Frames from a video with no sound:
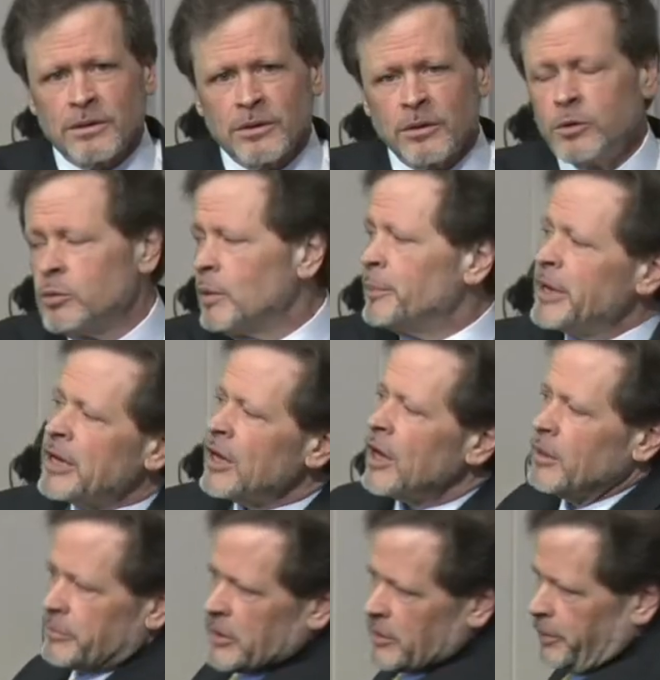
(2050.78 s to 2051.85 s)
who will
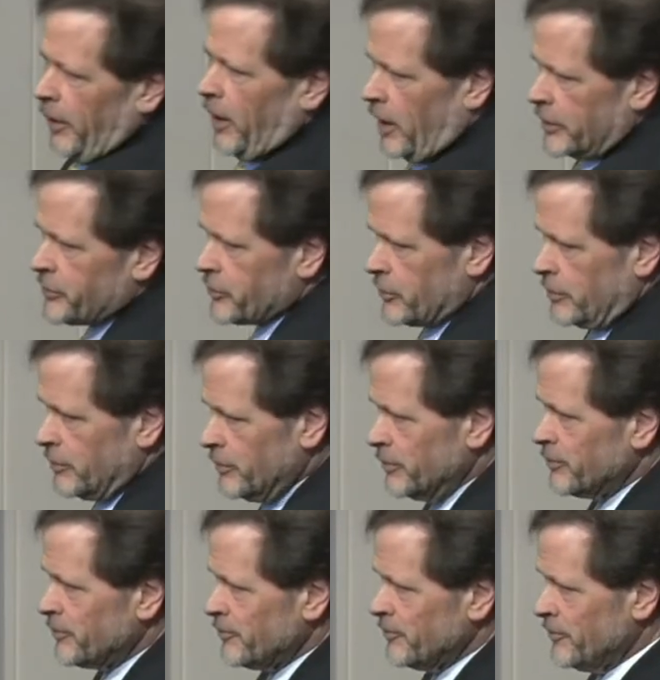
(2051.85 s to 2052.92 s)
become the apostle.
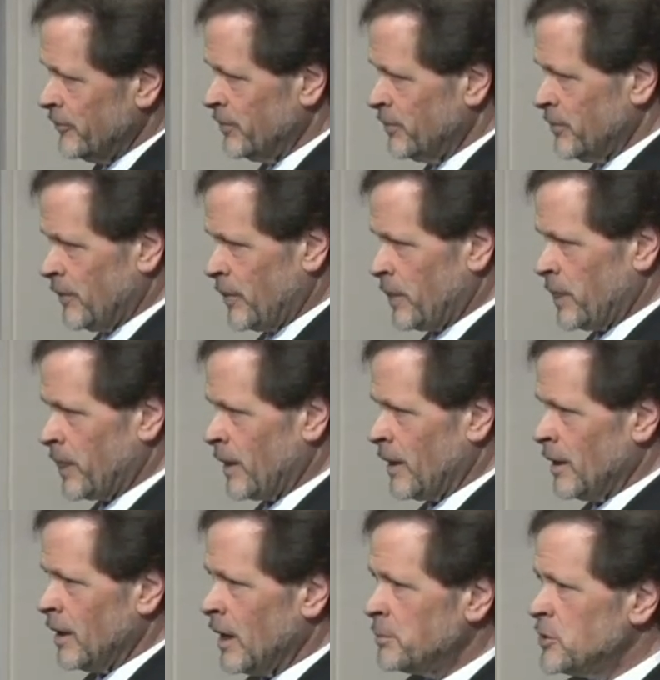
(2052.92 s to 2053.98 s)

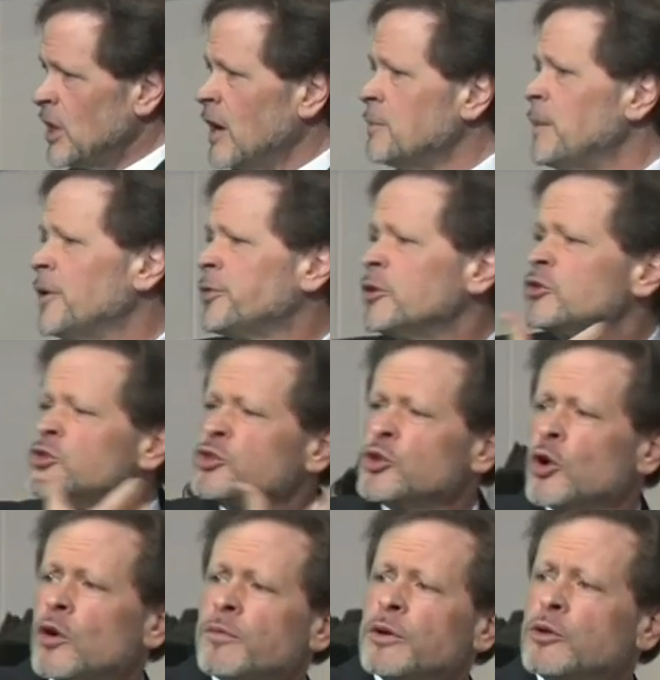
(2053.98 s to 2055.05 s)
I'm talking about the
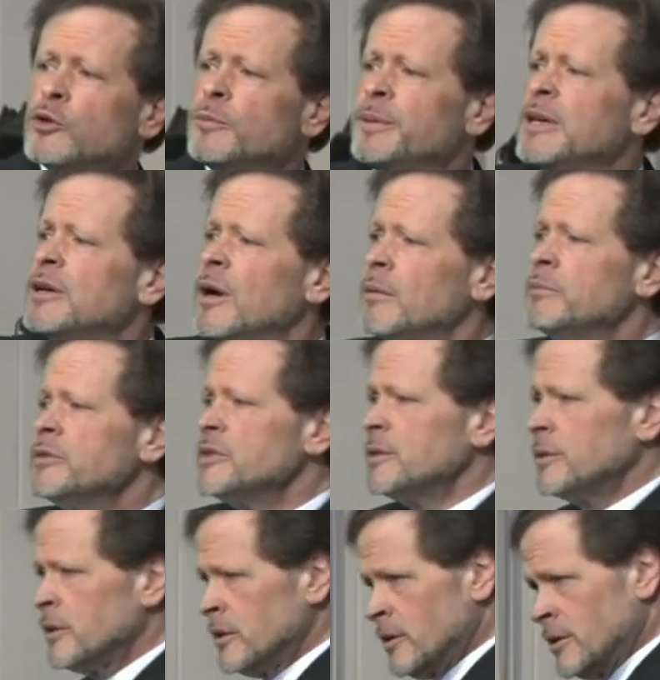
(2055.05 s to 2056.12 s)
servant who becomes
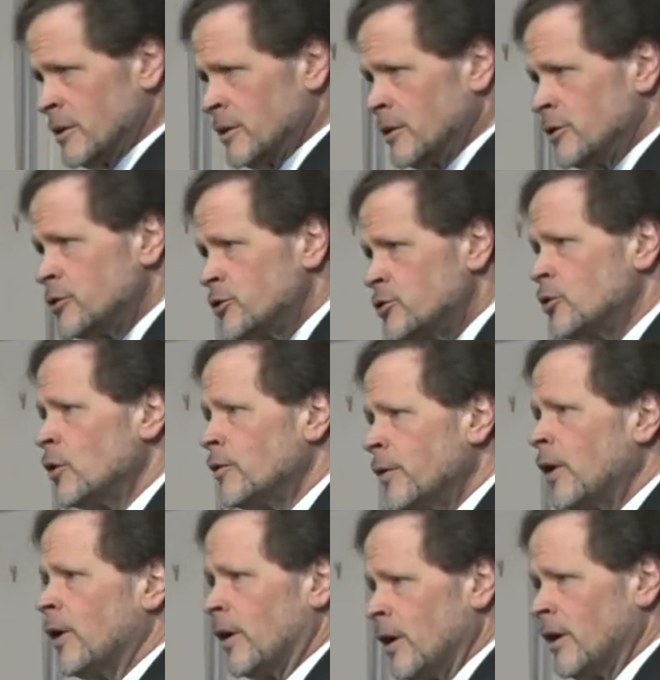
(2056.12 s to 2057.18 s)
the
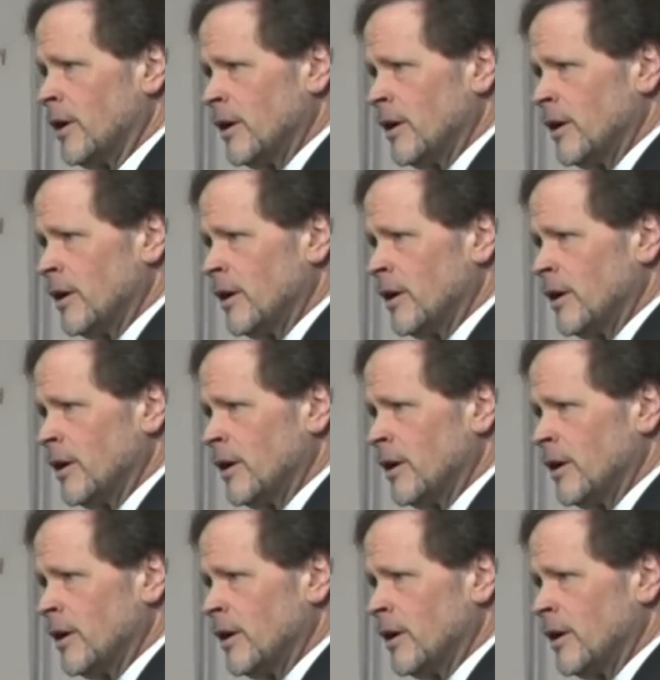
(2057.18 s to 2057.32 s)
server.